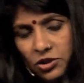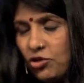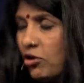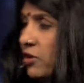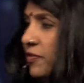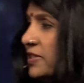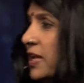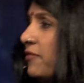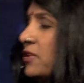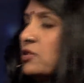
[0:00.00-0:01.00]
geographies
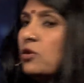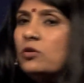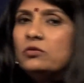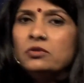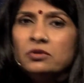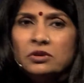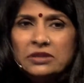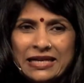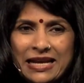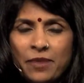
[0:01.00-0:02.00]
have its own
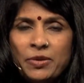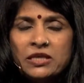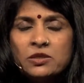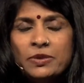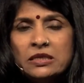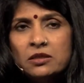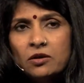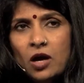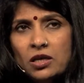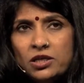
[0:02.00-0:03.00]
dynamics. But in the
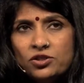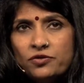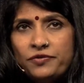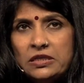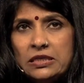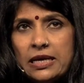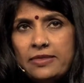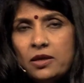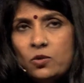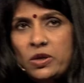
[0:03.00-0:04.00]
context of India, I
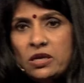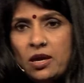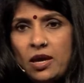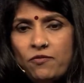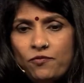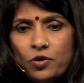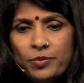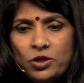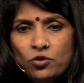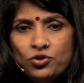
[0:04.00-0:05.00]
think we came from
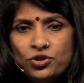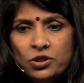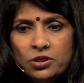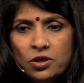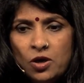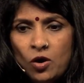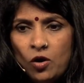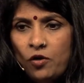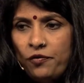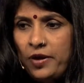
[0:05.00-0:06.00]
a notion
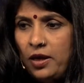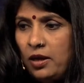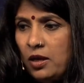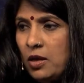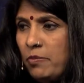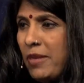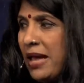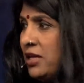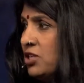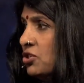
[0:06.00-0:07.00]
of a
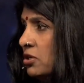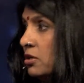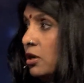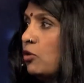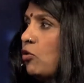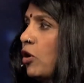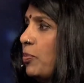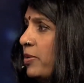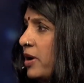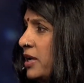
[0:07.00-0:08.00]
manager, a
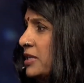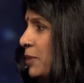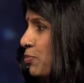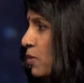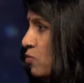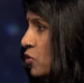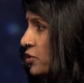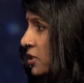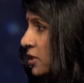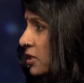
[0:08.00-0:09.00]
corporate, a
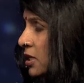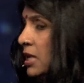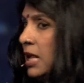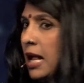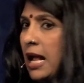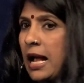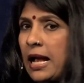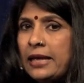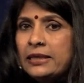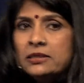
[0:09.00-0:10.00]
promoter,
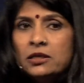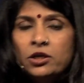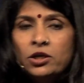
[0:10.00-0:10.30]
and